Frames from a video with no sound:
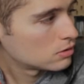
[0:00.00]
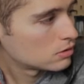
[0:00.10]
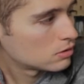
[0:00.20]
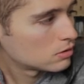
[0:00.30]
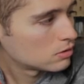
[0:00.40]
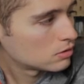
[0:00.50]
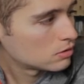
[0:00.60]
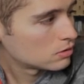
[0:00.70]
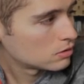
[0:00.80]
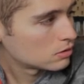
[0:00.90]

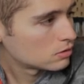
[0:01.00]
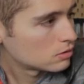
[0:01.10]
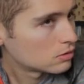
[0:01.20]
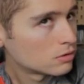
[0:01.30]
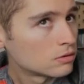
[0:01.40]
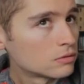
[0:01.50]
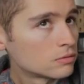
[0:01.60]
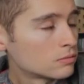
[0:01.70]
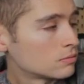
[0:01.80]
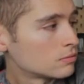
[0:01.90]

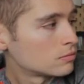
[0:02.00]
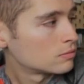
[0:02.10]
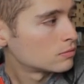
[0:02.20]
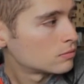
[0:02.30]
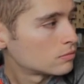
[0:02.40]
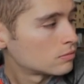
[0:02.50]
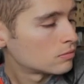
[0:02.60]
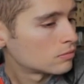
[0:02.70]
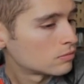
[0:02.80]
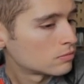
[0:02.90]

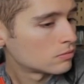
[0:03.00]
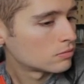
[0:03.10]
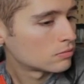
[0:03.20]
[no speech]